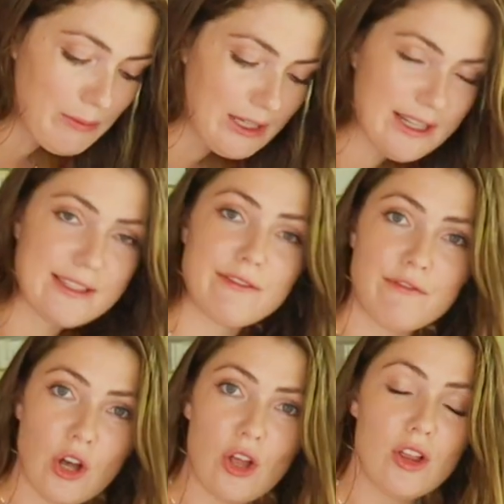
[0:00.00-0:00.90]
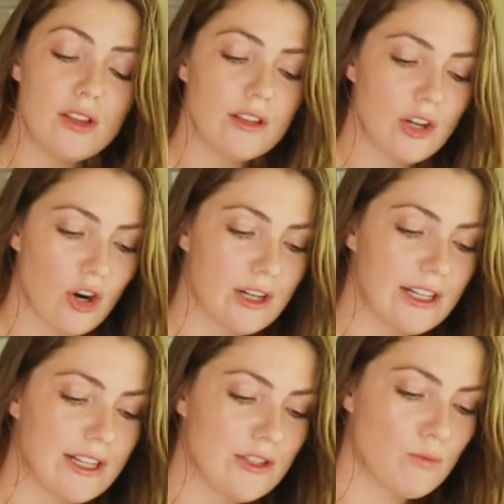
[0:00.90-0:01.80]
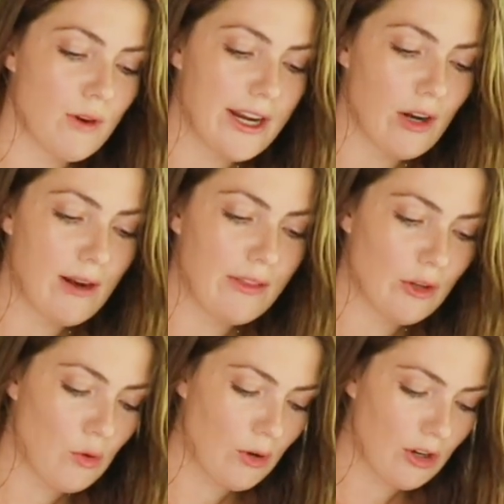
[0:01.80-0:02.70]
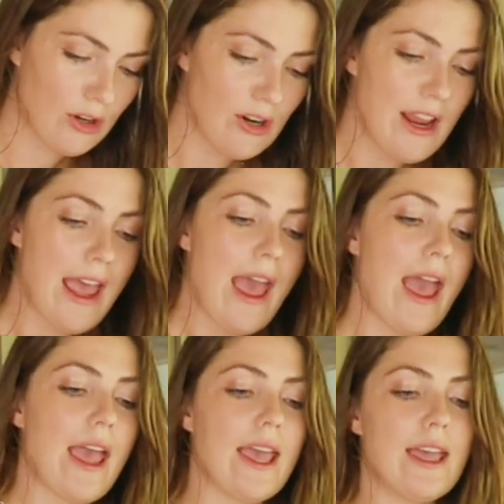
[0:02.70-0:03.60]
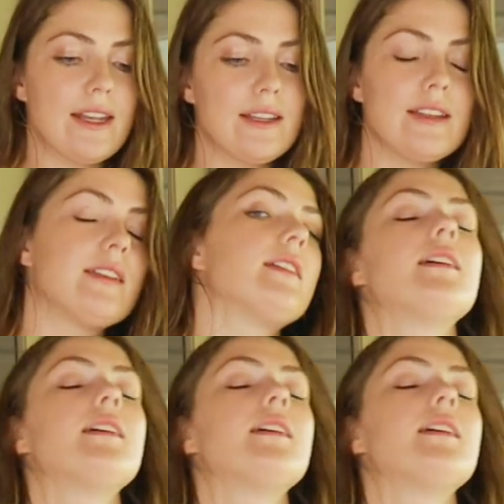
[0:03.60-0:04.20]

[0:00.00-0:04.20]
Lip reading: because the fall garden is right around the corner and